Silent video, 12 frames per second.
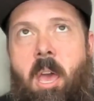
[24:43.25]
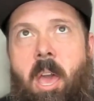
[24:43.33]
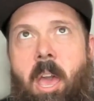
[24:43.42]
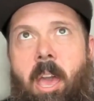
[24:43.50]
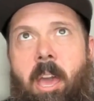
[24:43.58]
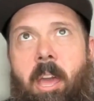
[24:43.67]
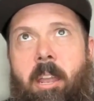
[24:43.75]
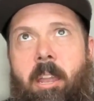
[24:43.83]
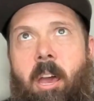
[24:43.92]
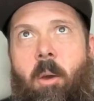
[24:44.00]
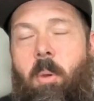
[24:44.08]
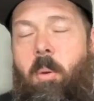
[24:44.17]
And
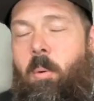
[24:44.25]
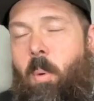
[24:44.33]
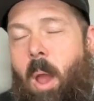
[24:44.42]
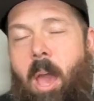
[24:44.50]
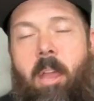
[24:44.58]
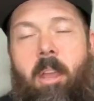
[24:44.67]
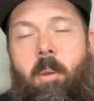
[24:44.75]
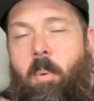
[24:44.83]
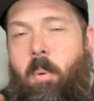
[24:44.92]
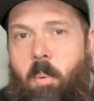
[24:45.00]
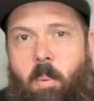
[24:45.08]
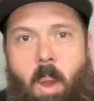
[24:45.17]
we would ride
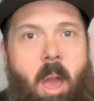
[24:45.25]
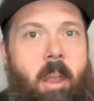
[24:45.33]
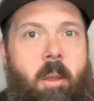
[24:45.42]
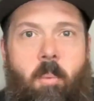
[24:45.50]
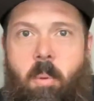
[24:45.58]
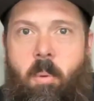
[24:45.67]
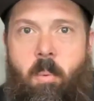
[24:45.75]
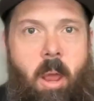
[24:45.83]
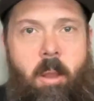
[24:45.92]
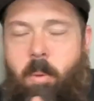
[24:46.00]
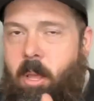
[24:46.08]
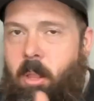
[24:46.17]

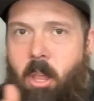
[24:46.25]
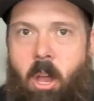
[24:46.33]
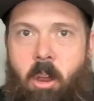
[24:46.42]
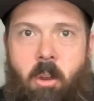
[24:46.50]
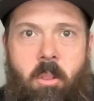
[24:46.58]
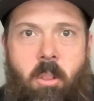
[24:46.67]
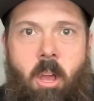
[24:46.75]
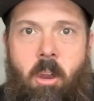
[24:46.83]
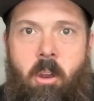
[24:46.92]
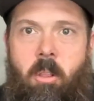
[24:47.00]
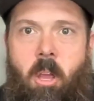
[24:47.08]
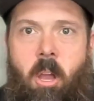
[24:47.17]
and get longer and
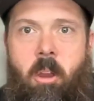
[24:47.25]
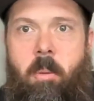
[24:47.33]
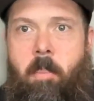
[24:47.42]
longer and longer.